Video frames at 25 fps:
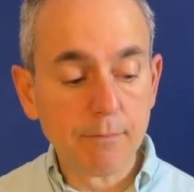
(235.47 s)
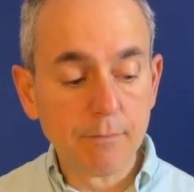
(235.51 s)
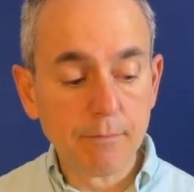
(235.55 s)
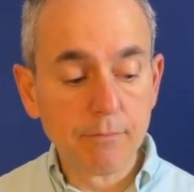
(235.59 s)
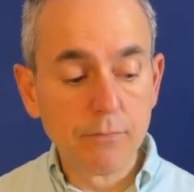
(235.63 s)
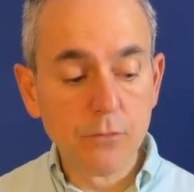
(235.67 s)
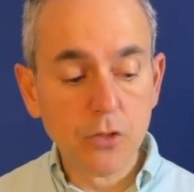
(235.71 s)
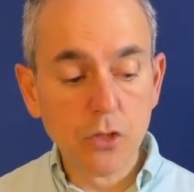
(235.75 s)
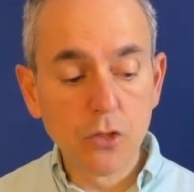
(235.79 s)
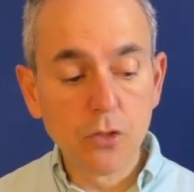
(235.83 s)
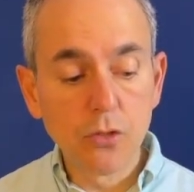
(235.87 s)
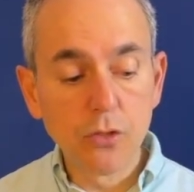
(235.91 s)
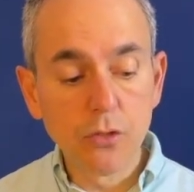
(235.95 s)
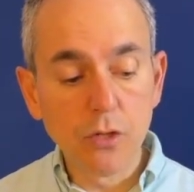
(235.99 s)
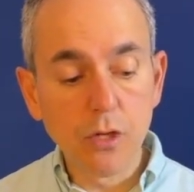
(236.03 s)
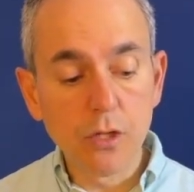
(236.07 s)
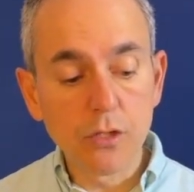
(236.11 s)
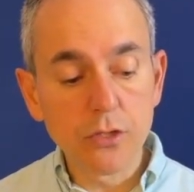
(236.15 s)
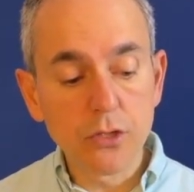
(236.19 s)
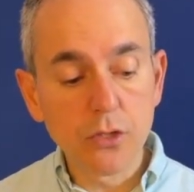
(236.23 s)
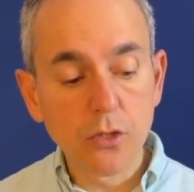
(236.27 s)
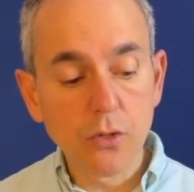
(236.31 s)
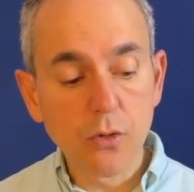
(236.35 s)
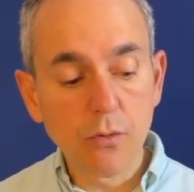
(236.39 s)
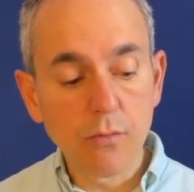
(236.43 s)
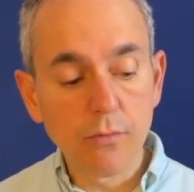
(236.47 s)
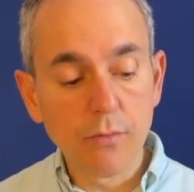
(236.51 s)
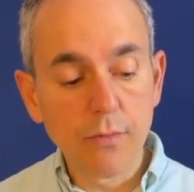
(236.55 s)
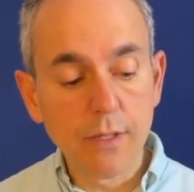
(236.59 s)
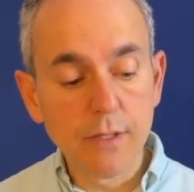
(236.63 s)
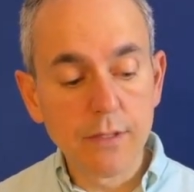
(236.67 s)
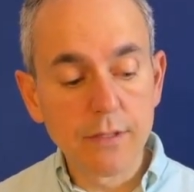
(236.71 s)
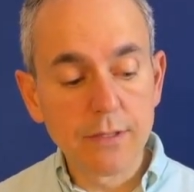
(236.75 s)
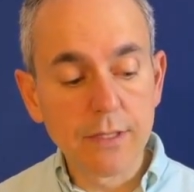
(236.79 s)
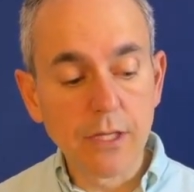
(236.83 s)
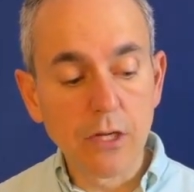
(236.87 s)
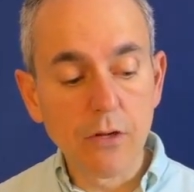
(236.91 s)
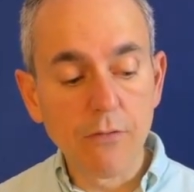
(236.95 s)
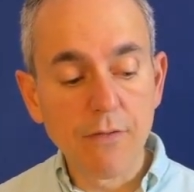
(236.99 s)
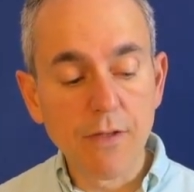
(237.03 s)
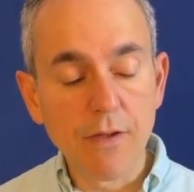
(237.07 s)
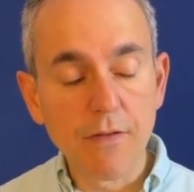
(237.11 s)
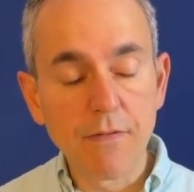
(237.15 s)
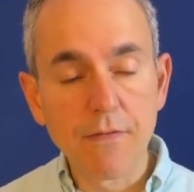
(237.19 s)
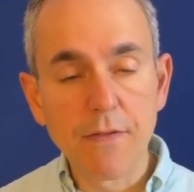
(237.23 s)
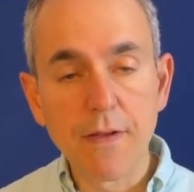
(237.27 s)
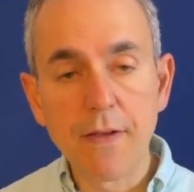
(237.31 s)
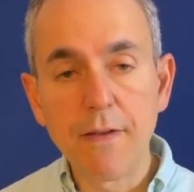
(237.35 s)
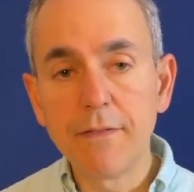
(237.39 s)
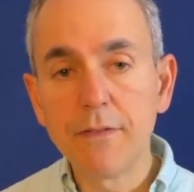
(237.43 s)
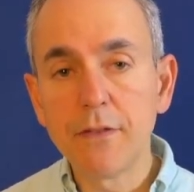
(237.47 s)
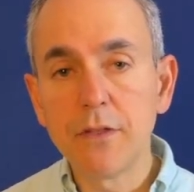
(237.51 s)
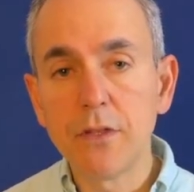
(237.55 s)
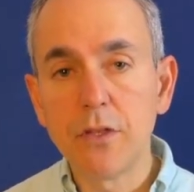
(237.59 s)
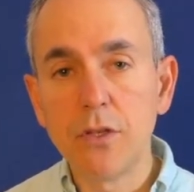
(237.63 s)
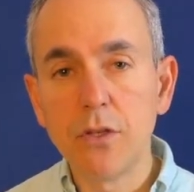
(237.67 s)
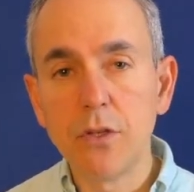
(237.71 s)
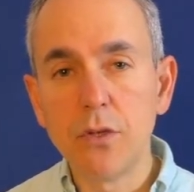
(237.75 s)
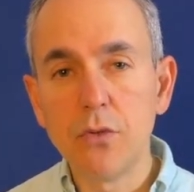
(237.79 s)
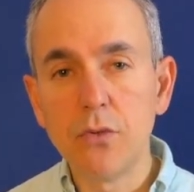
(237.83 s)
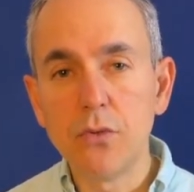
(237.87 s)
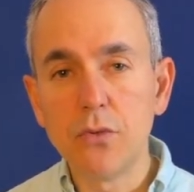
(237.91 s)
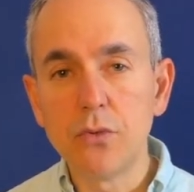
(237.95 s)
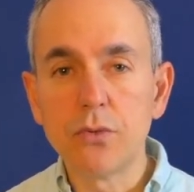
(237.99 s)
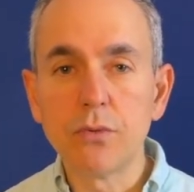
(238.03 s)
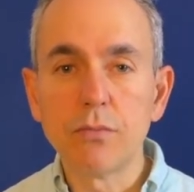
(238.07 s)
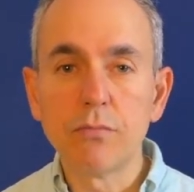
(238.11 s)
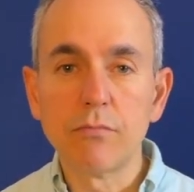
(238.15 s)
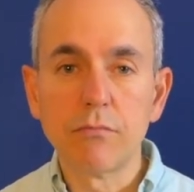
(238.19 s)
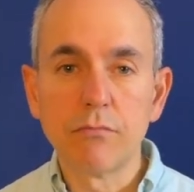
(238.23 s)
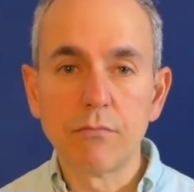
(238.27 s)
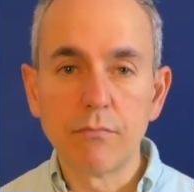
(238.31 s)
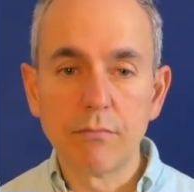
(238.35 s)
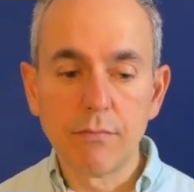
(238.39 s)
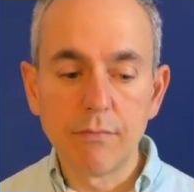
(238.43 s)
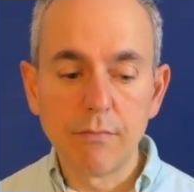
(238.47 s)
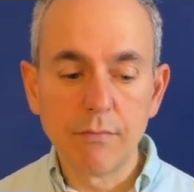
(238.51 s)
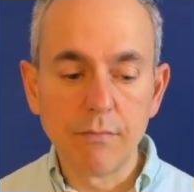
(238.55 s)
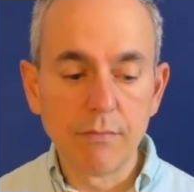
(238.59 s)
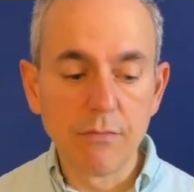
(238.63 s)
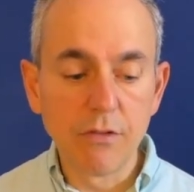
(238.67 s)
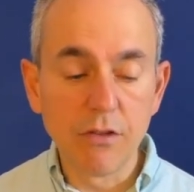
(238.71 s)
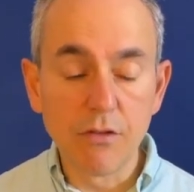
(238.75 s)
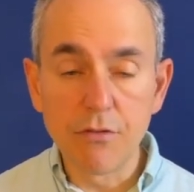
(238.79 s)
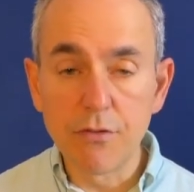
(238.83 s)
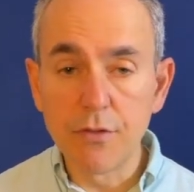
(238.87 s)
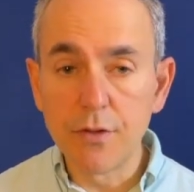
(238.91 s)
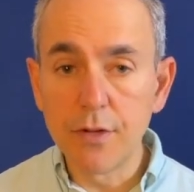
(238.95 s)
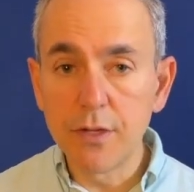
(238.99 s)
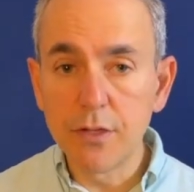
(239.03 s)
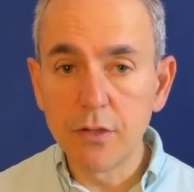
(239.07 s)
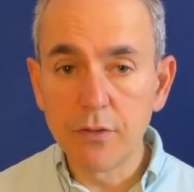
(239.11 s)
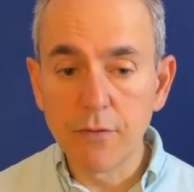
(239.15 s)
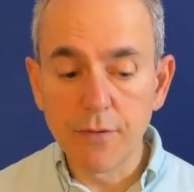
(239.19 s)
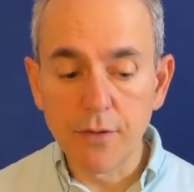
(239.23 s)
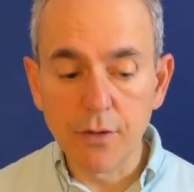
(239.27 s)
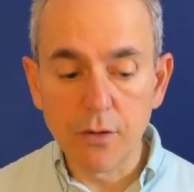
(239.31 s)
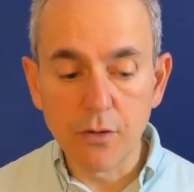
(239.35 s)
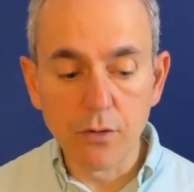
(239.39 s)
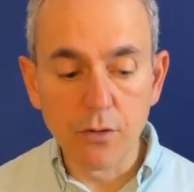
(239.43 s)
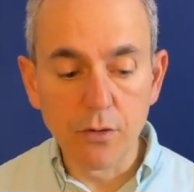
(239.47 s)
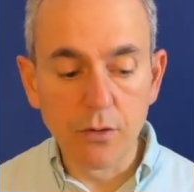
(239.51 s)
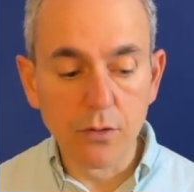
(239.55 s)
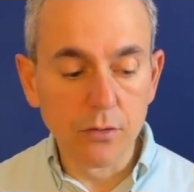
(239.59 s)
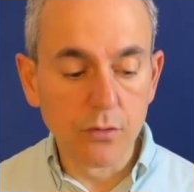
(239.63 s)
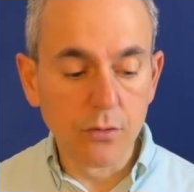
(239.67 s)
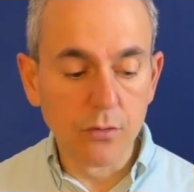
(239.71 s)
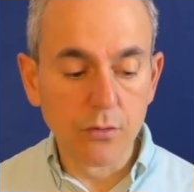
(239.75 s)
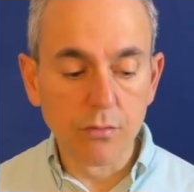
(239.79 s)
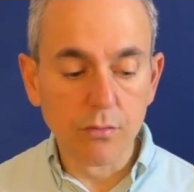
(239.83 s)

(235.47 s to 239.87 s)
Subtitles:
You could also, instead of the fifth, use the third of the chord or